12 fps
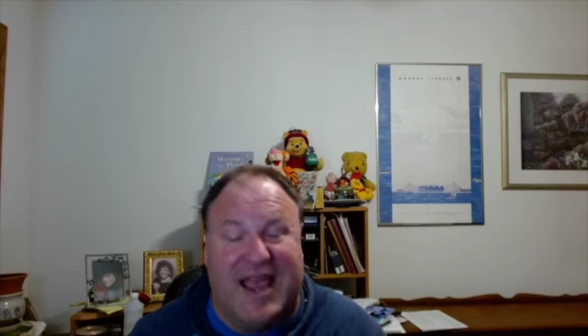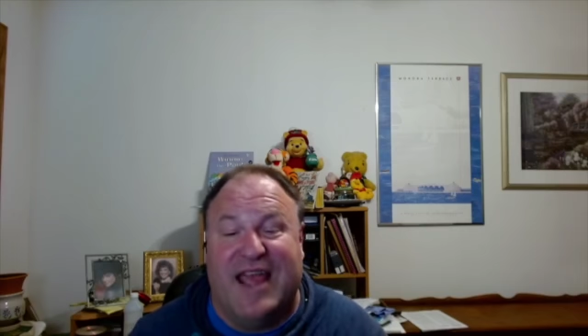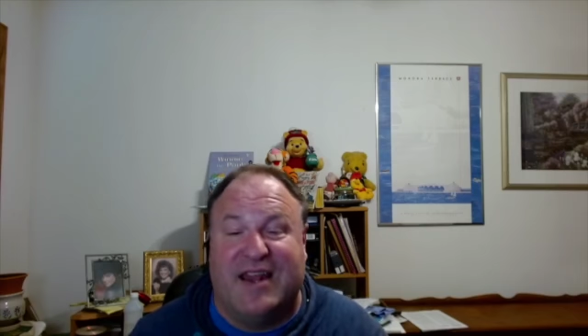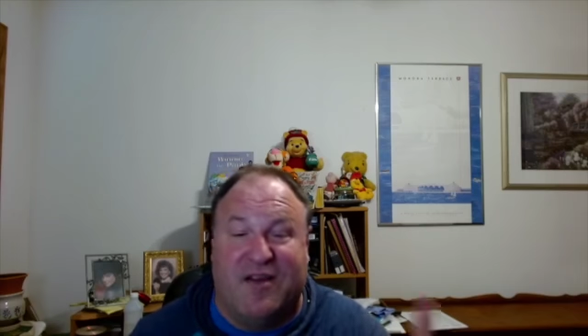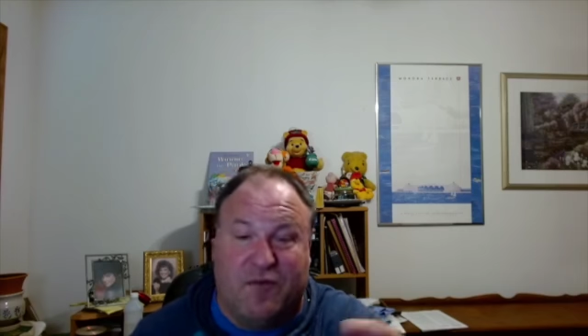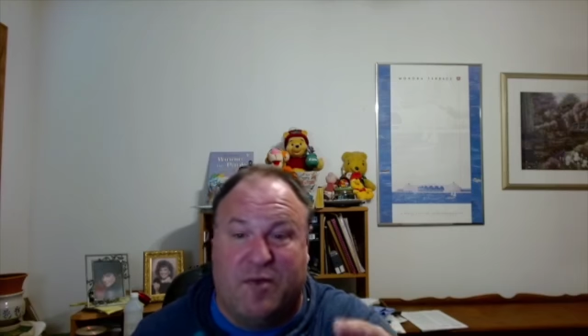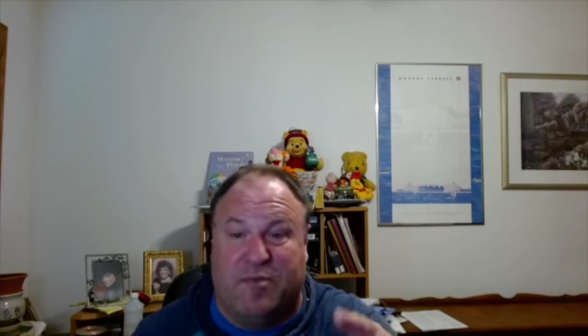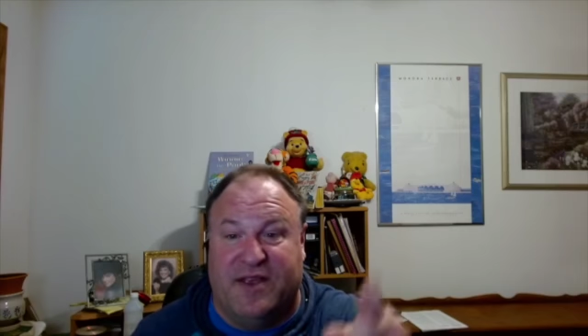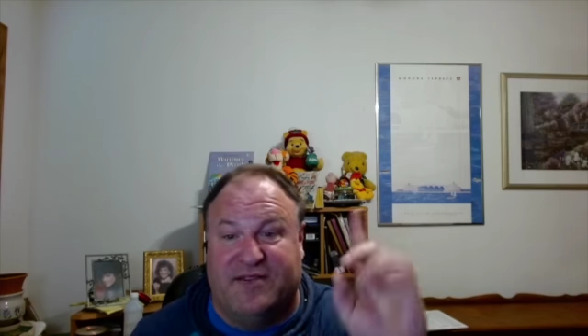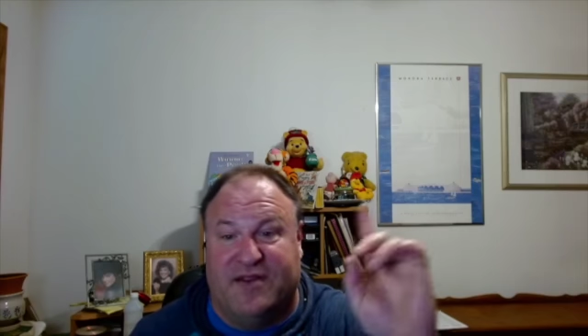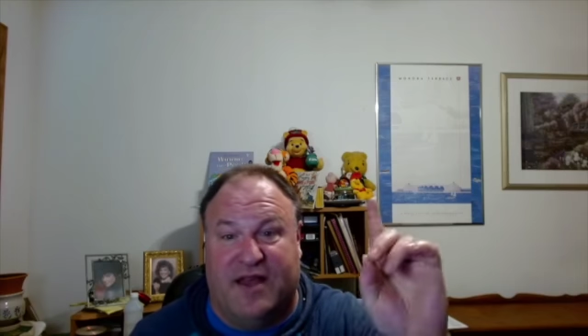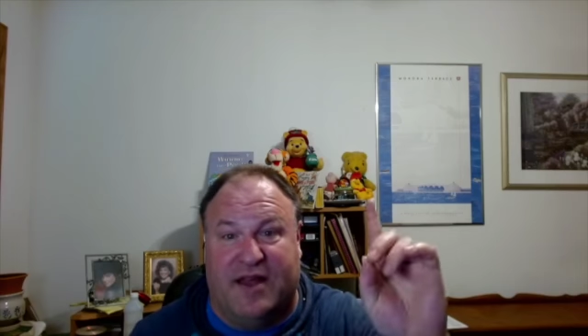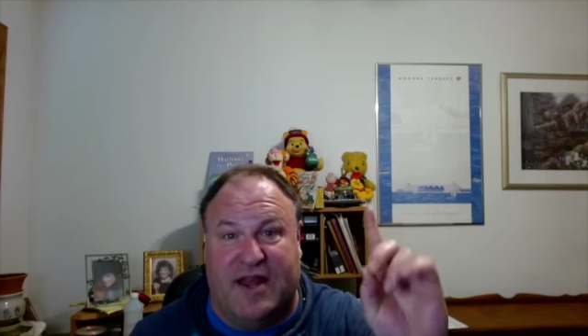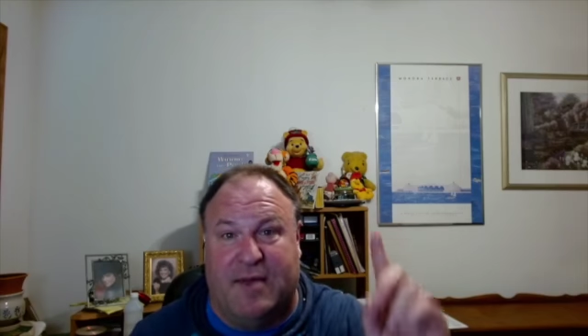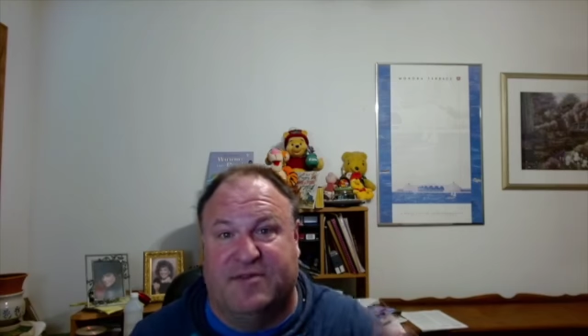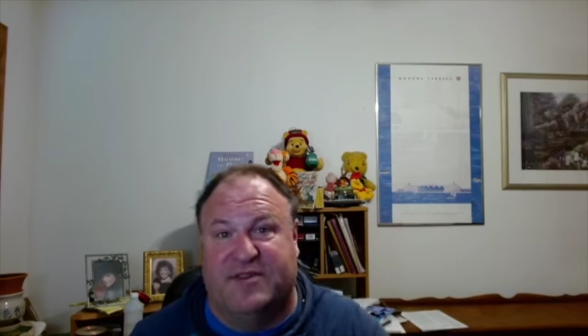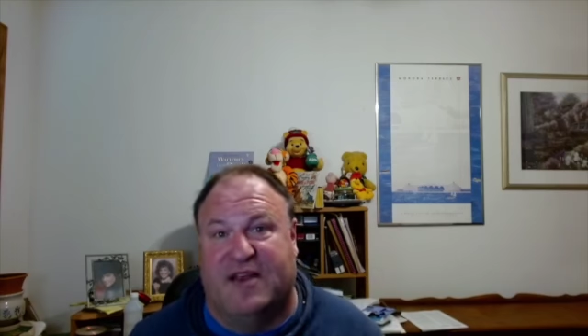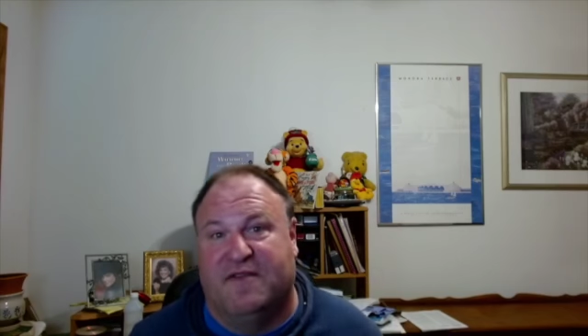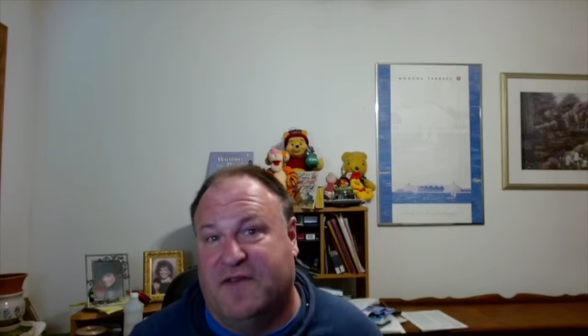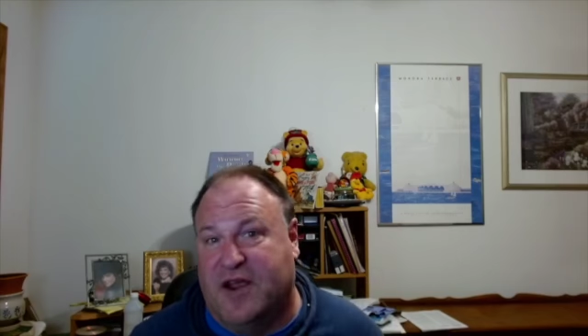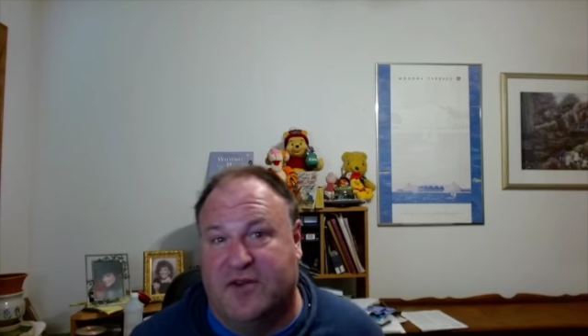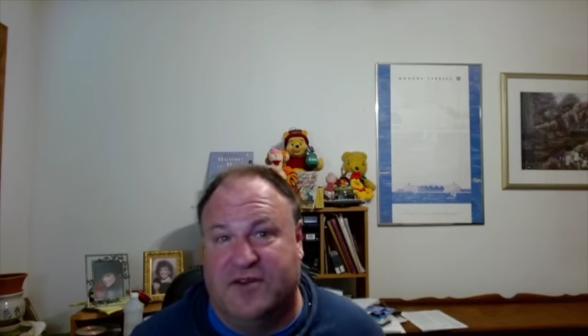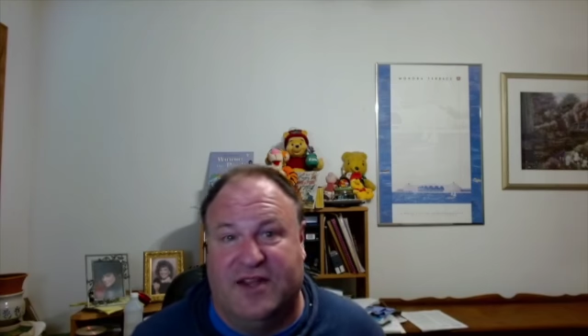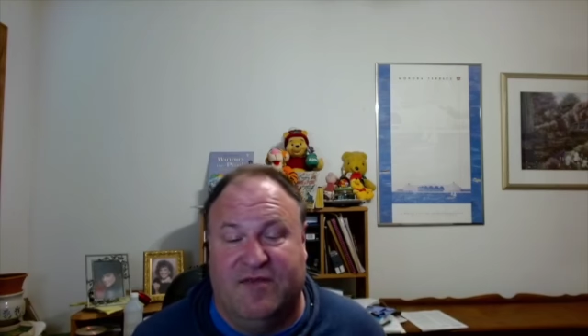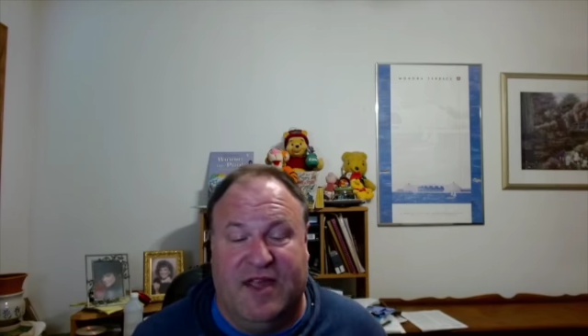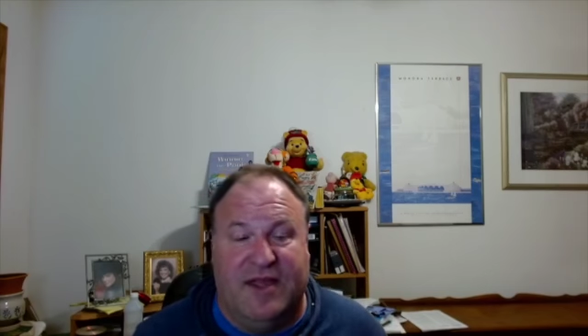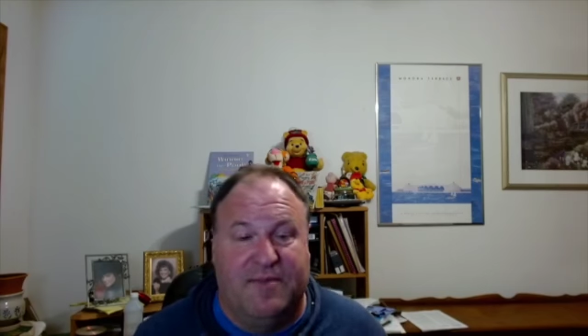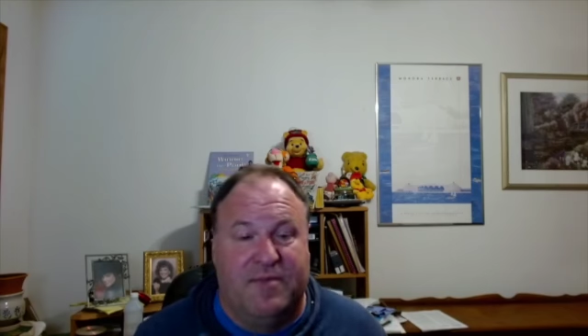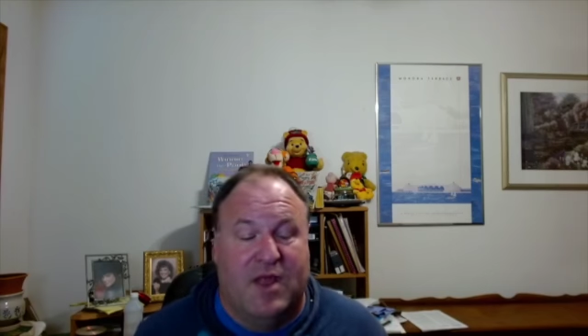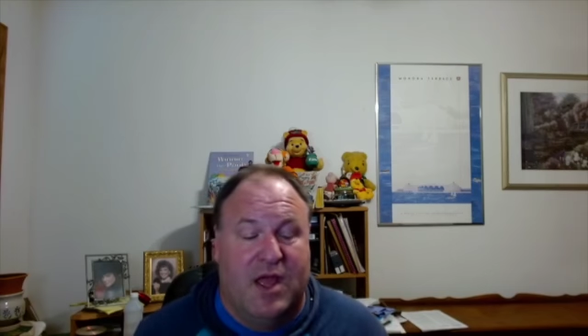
And I've replaced an Amazon Fire TV.